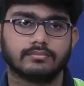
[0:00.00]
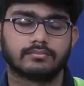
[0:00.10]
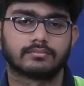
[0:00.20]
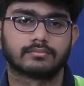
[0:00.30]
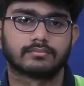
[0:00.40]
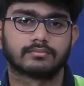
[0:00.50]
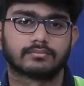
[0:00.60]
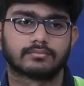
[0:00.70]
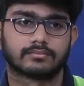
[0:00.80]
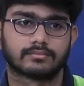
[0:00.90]
who are watching
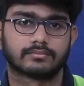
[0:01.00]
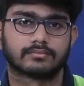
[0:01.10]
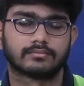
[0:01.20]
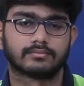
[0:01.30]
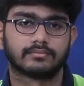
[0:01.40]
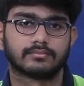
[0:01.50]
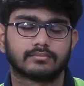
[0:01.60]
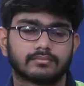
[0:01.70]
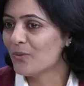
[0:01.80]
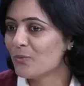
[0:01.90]
you right now,
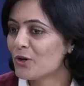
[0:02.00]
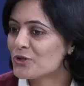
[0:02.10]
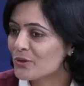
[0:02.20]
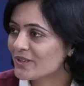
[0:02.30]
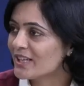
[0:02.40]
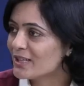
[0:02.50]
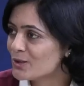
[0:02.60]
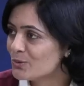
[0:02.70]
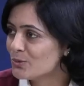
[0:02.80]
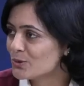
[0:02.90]
what should they
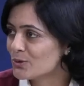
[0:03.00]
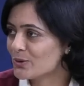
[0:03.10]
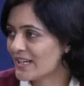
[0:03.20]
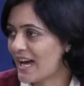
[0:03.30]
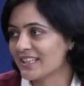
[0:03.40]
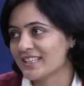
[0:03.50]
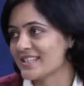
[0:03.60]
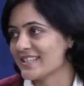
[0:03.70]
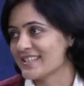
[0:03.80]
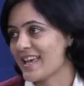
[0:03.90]
do to crack
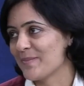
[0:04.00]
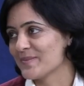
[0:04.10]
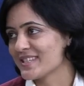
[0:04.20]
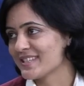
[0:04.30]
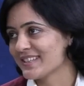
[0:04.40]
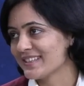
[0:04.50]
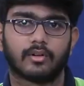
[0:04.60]
these exams?